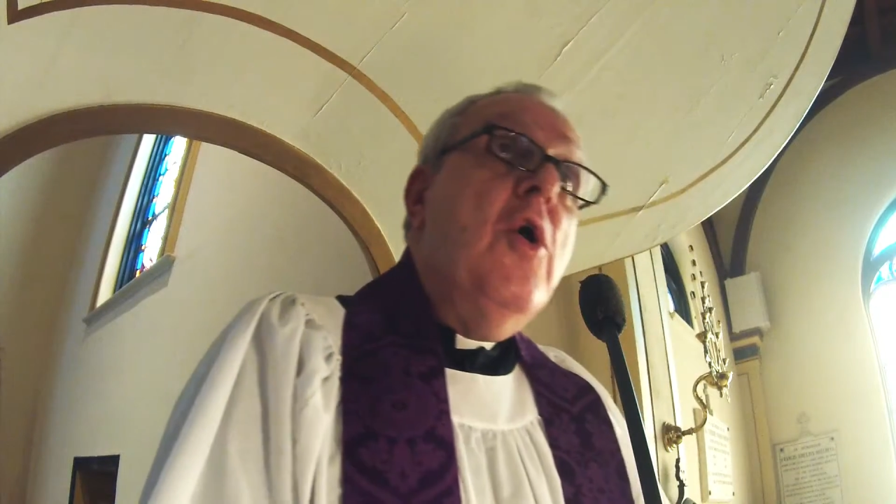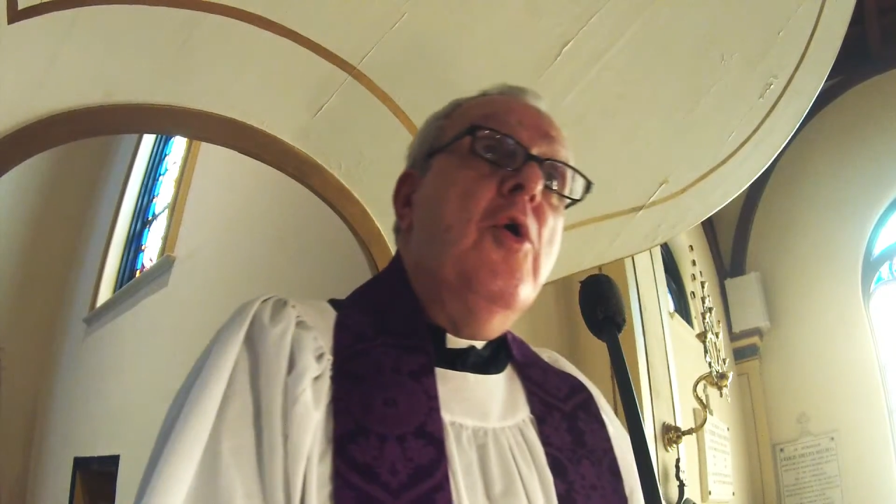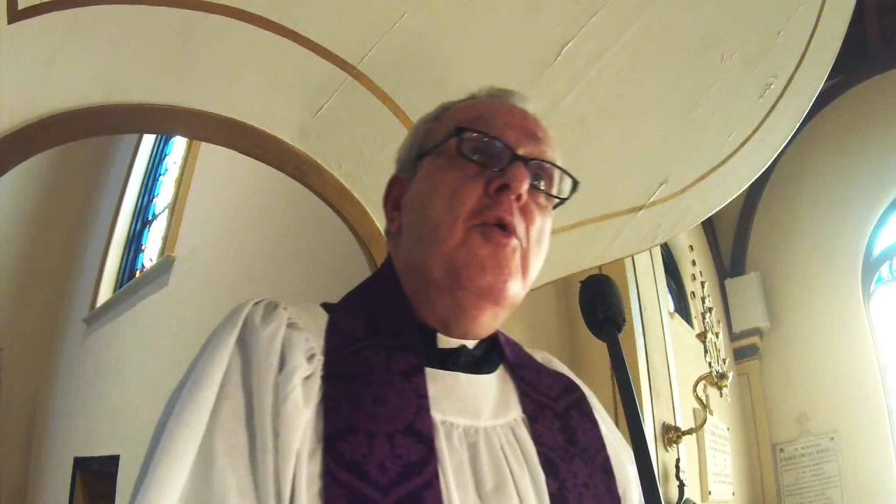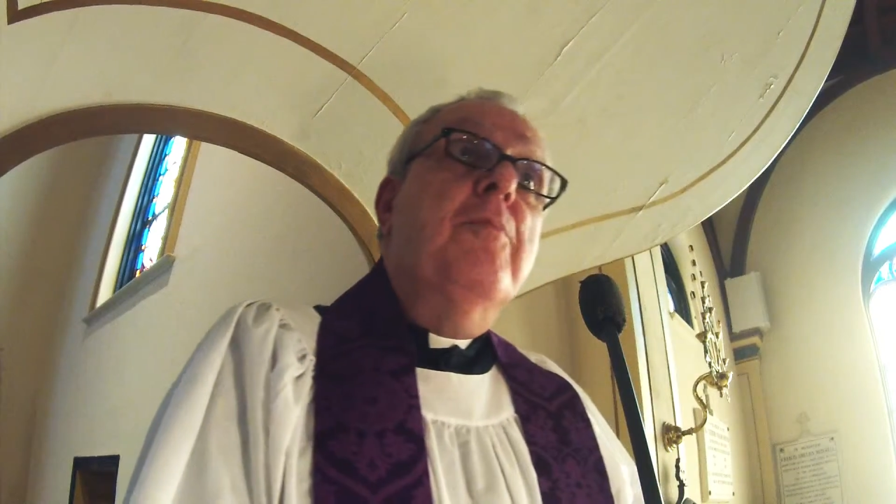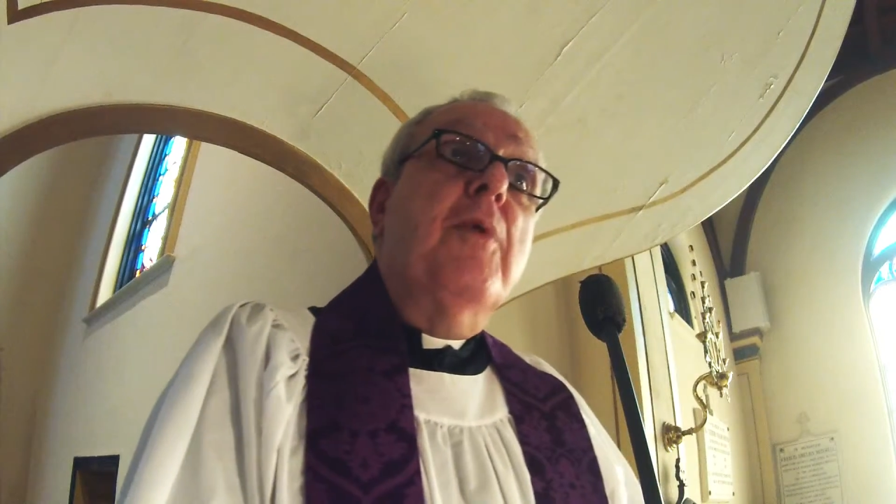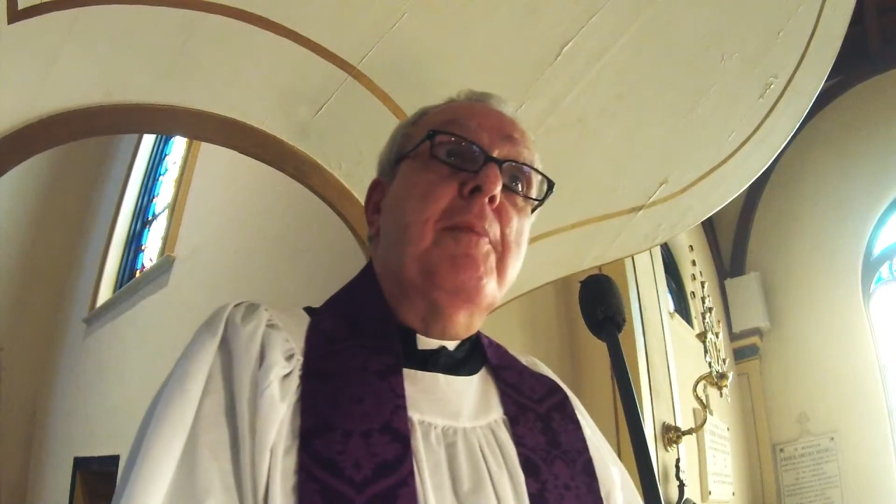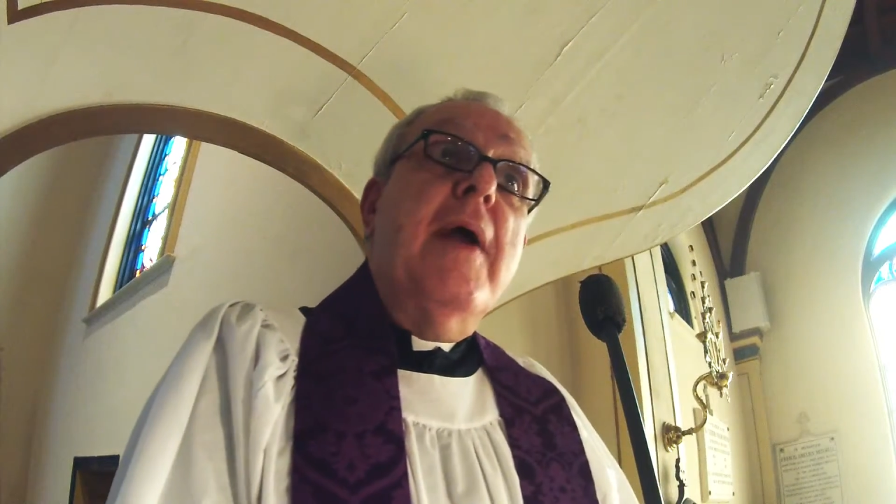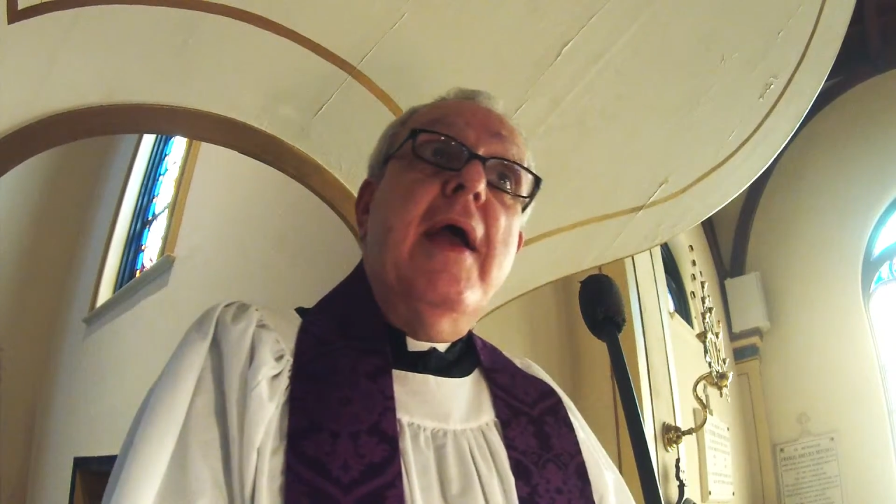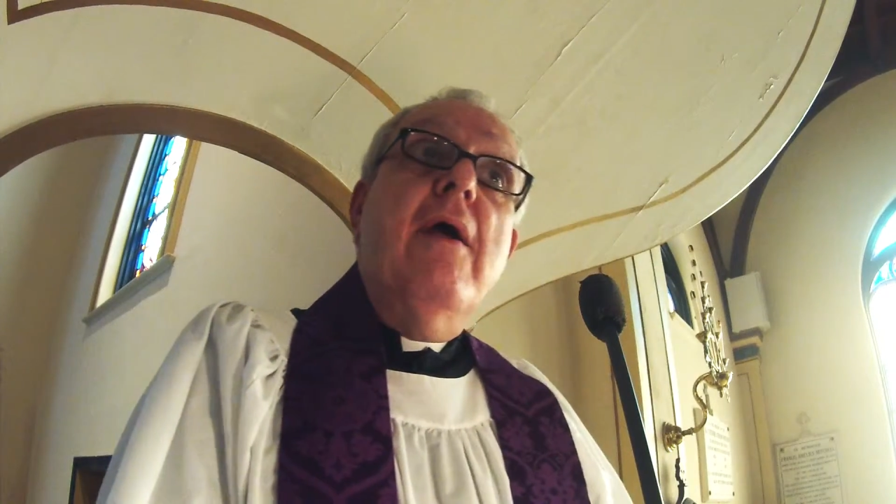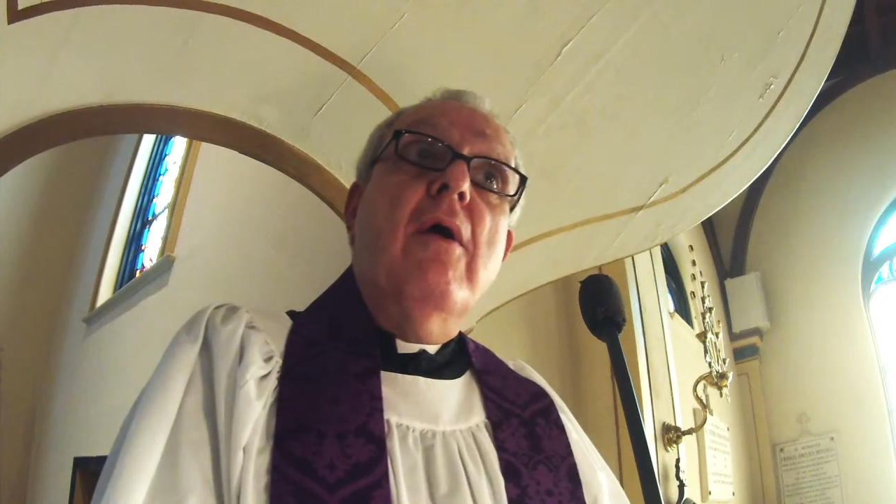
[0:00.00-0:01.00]
who
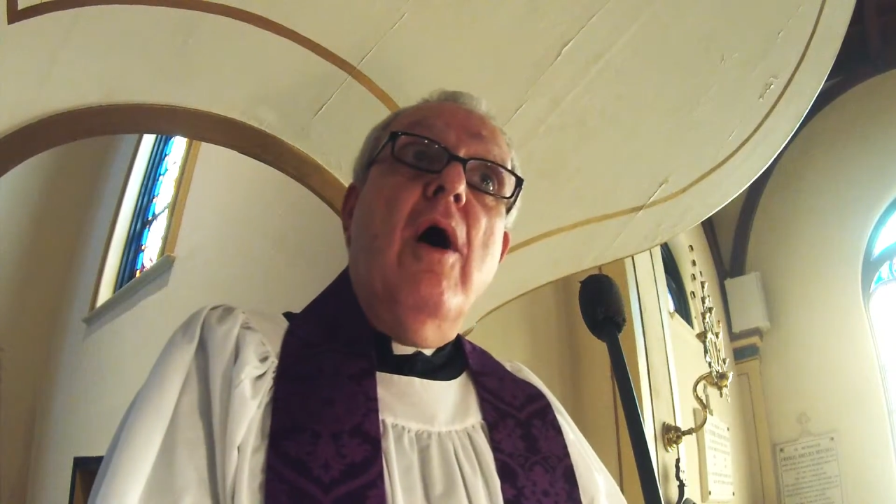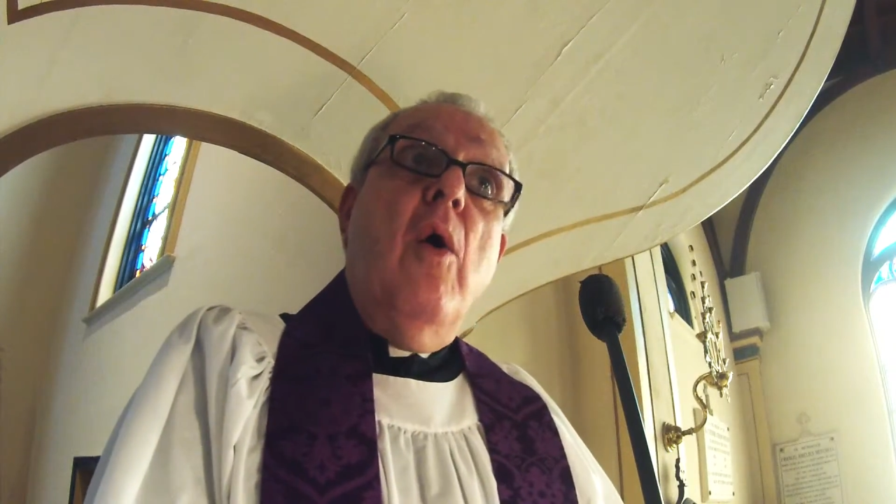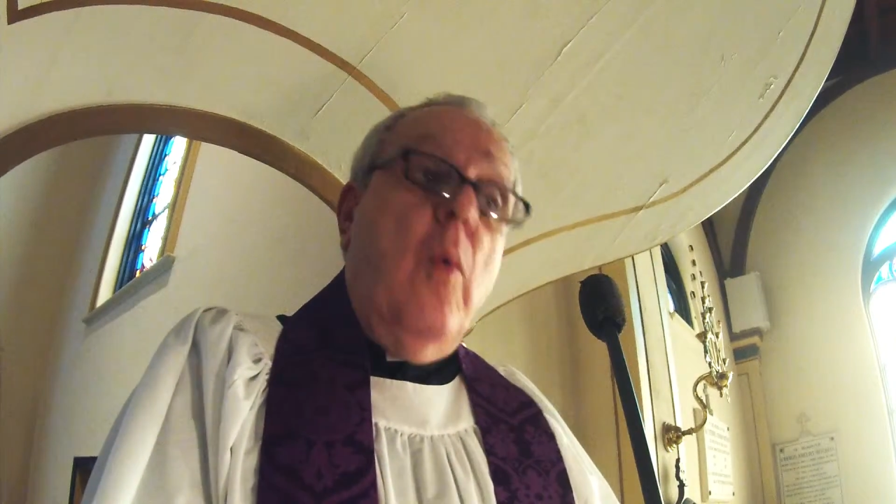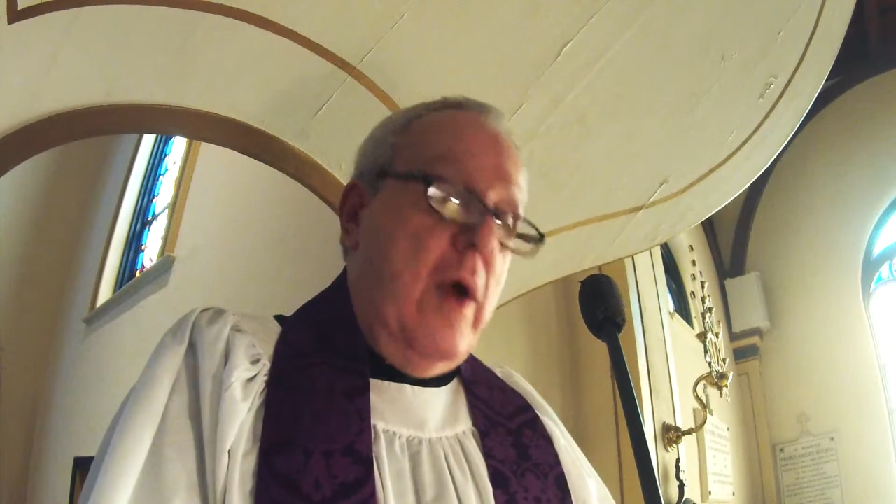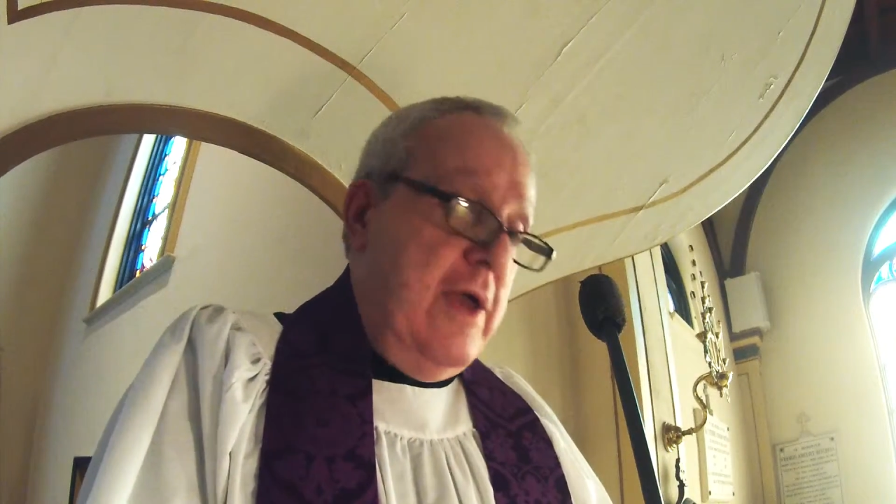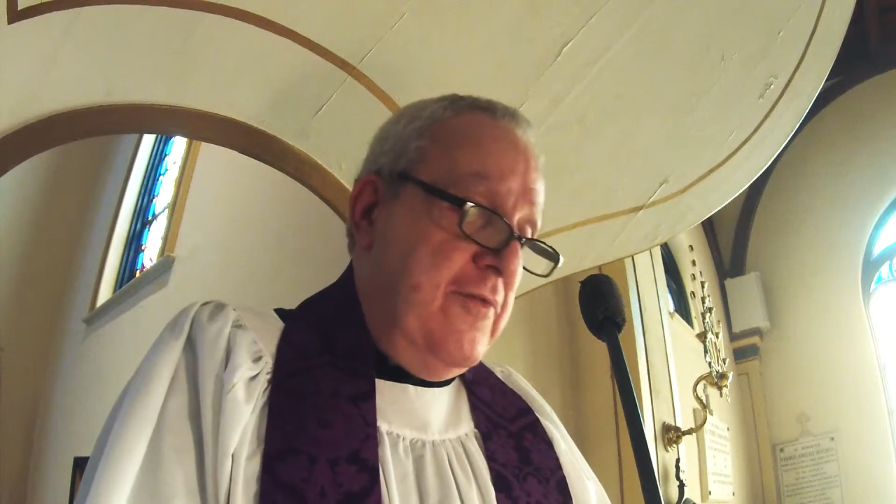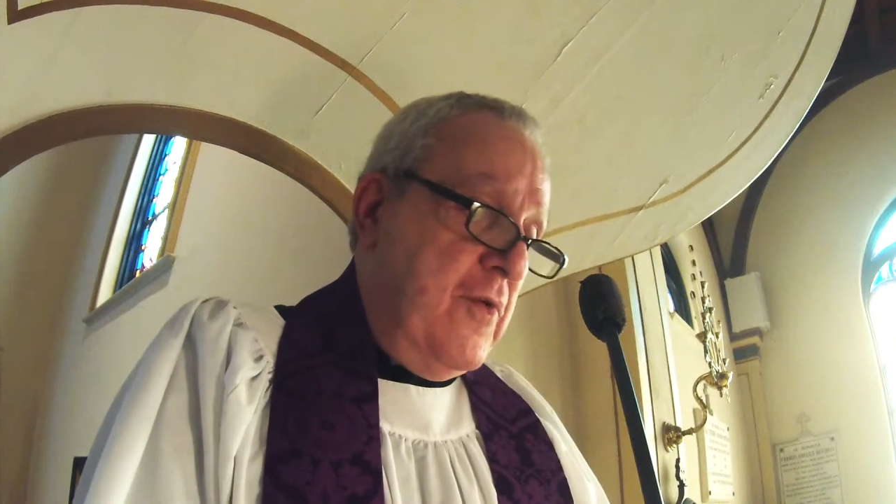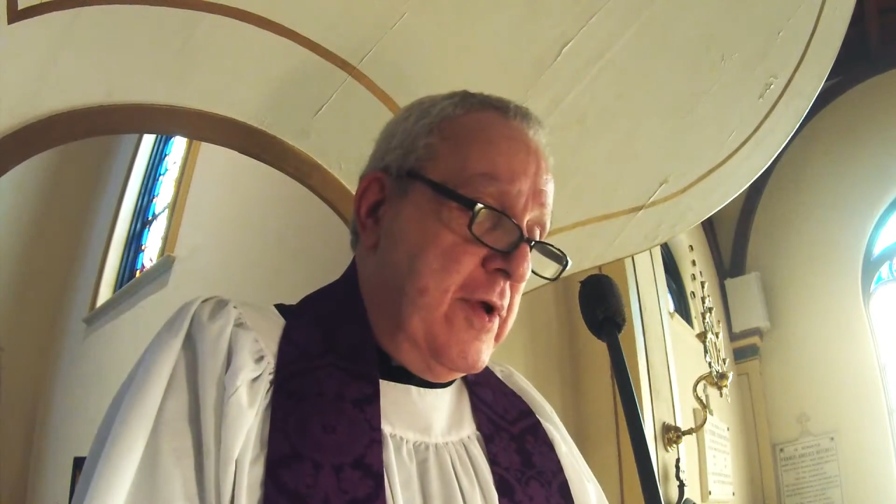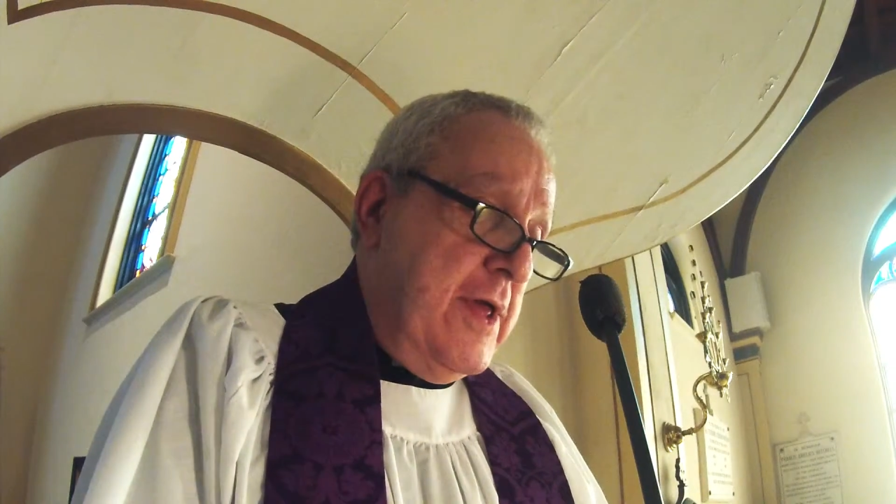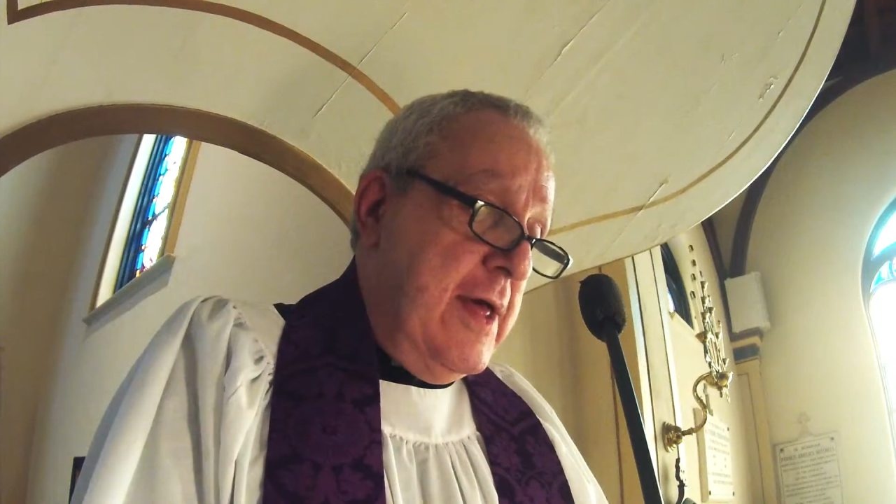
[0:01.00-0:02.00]
prepare a way
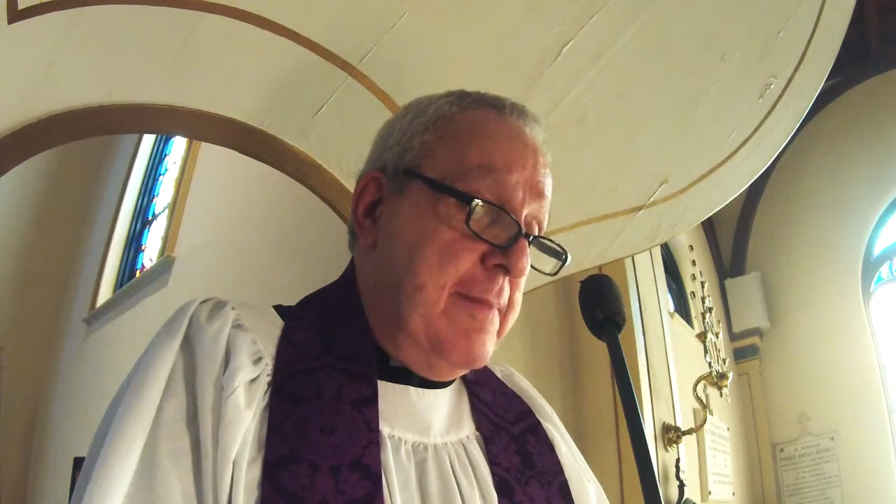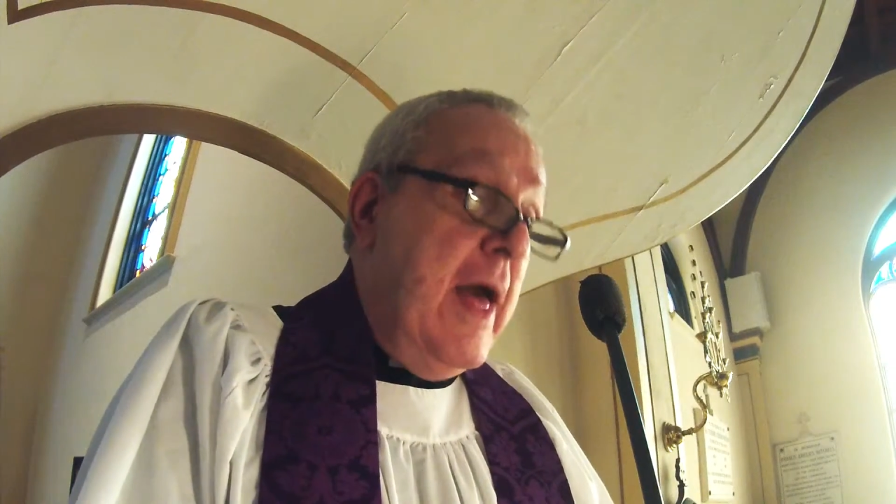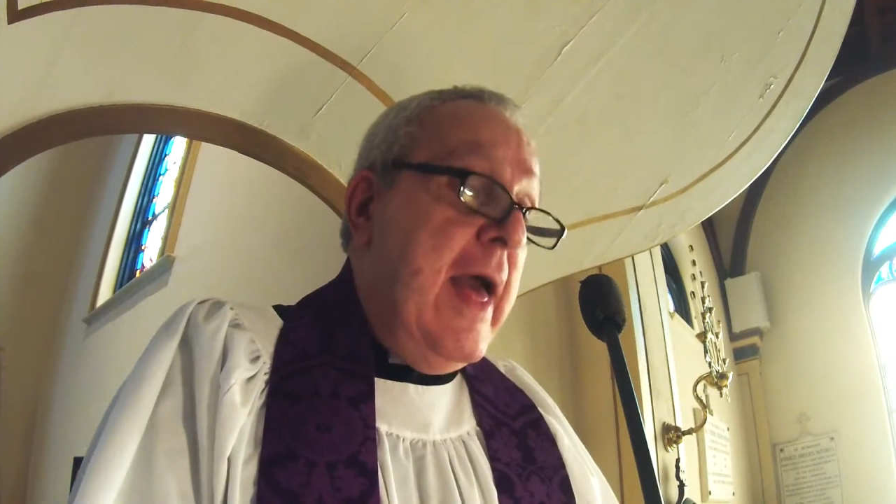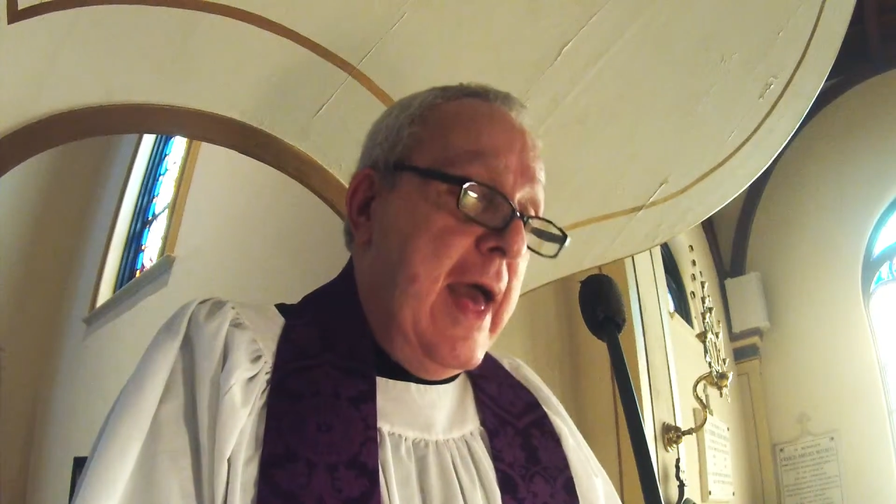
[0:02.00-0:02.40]
for him